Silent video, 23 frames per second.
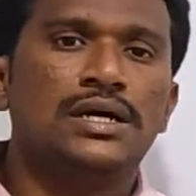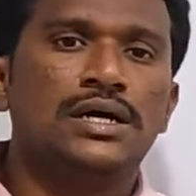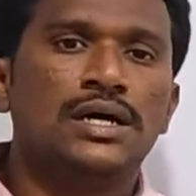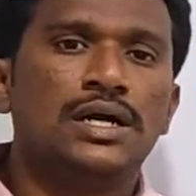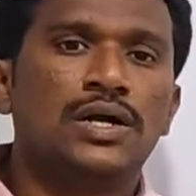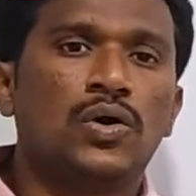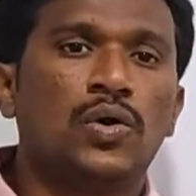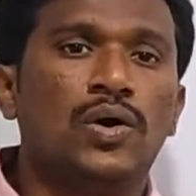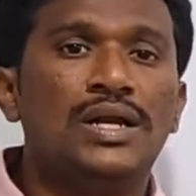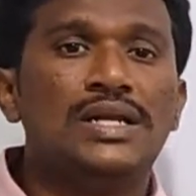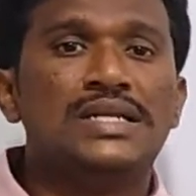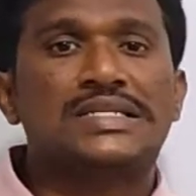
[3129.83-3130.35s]

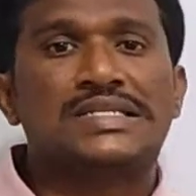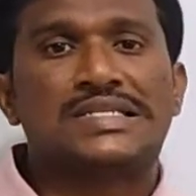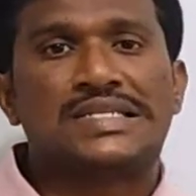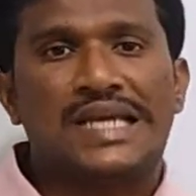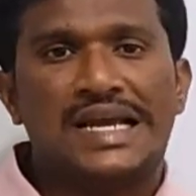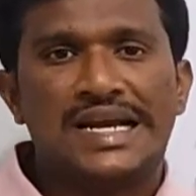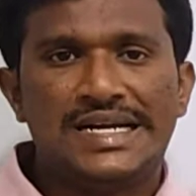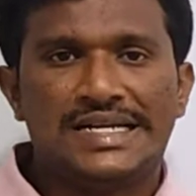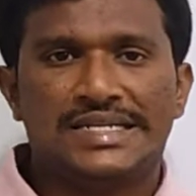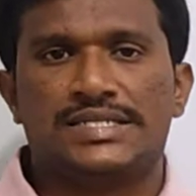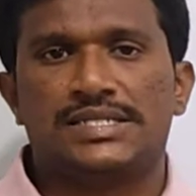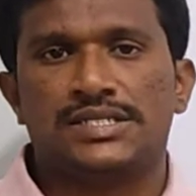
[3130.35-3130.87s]
coil
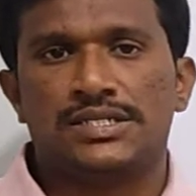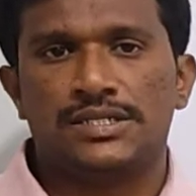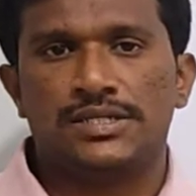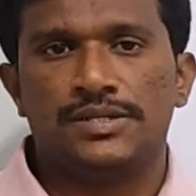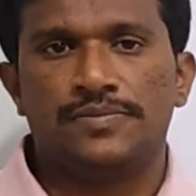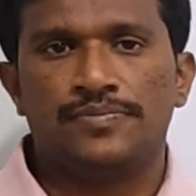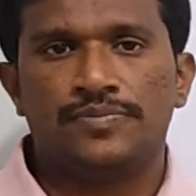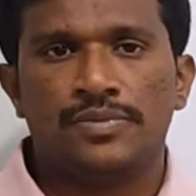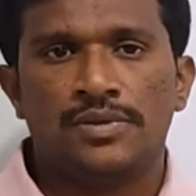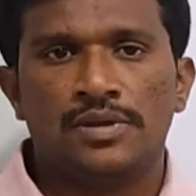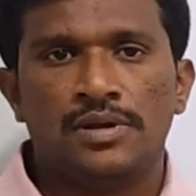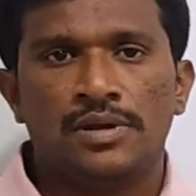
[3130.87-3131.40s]

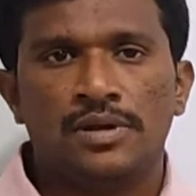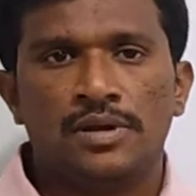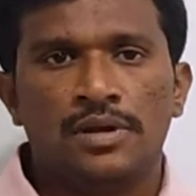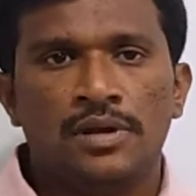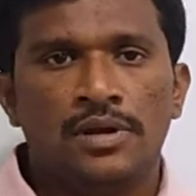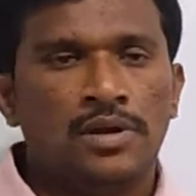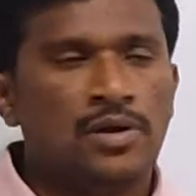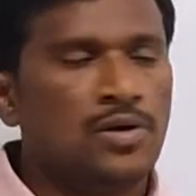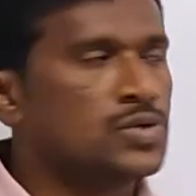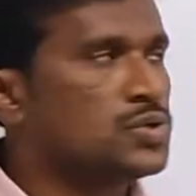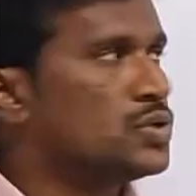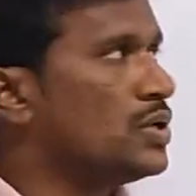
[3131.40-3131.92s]
sides.
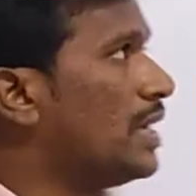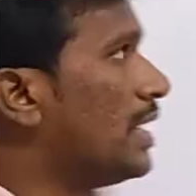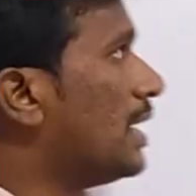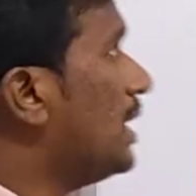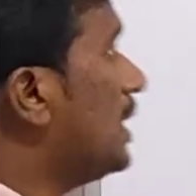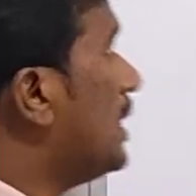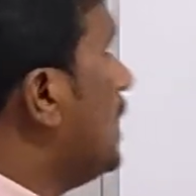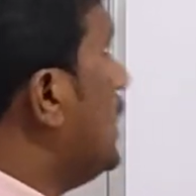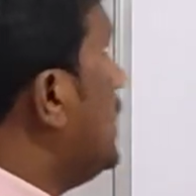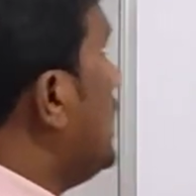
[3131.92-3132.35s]
So I can